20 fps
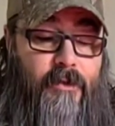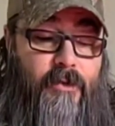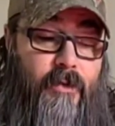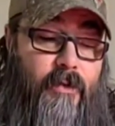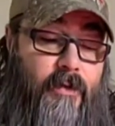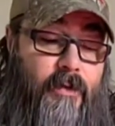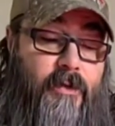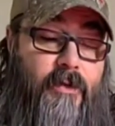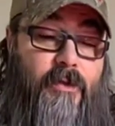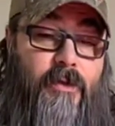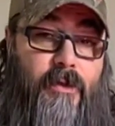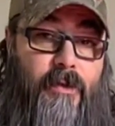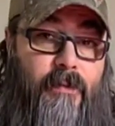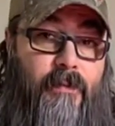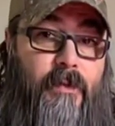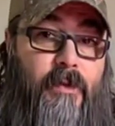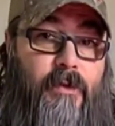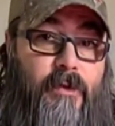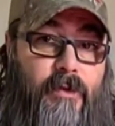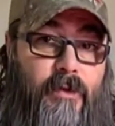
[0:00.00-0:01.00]
this
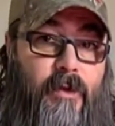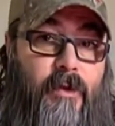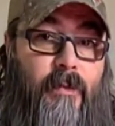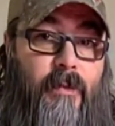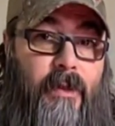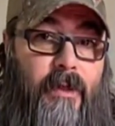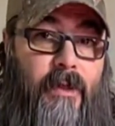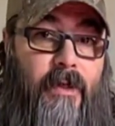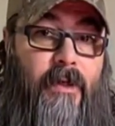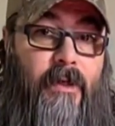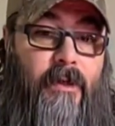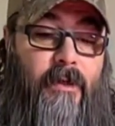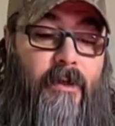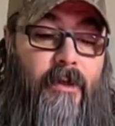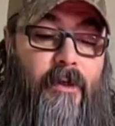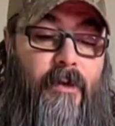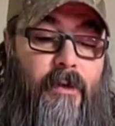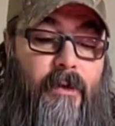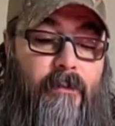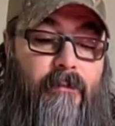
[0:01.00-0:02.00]
is going to be, you
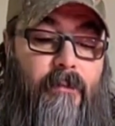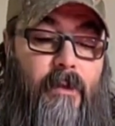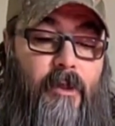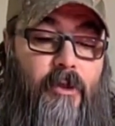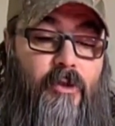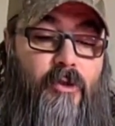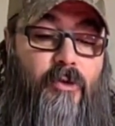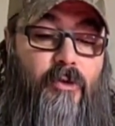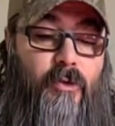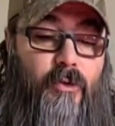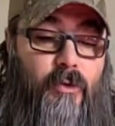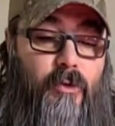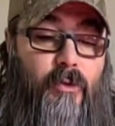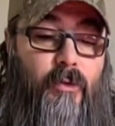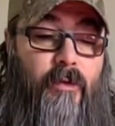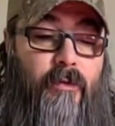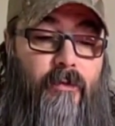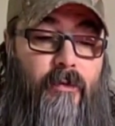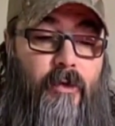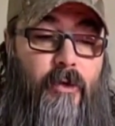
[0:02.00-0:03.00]
know, a true
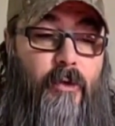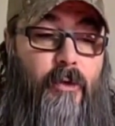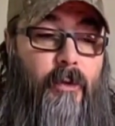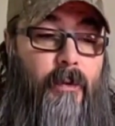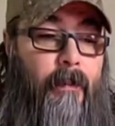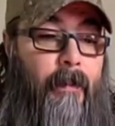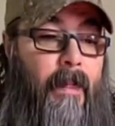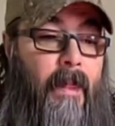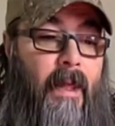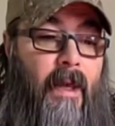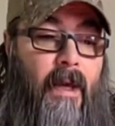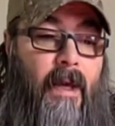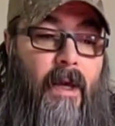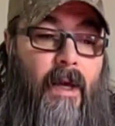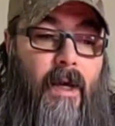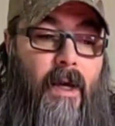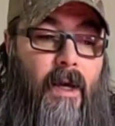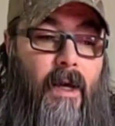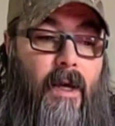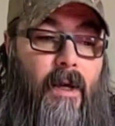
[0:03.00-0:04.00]
review
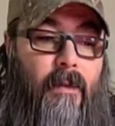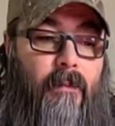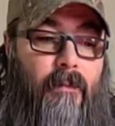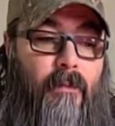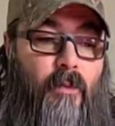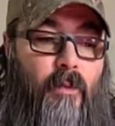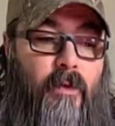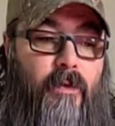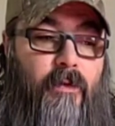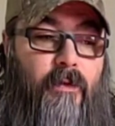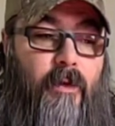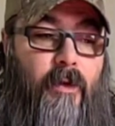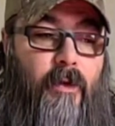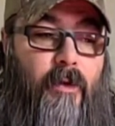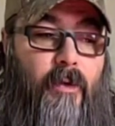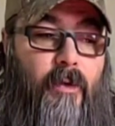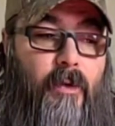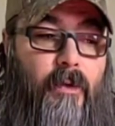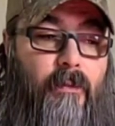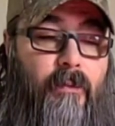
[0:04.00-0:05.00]
with
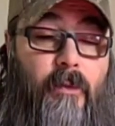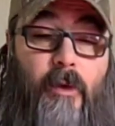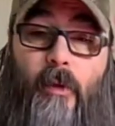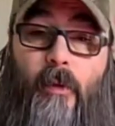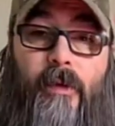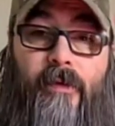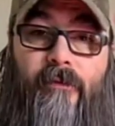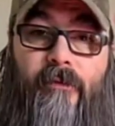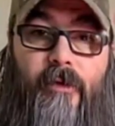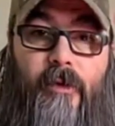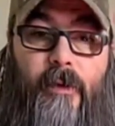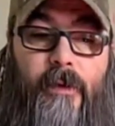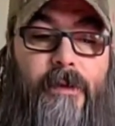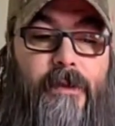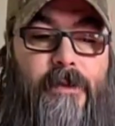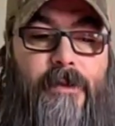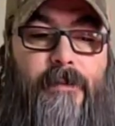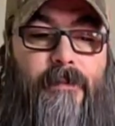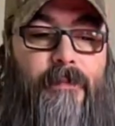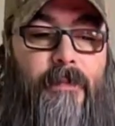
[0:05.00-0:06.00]
no
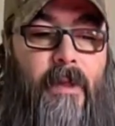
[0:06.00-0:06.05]
influence.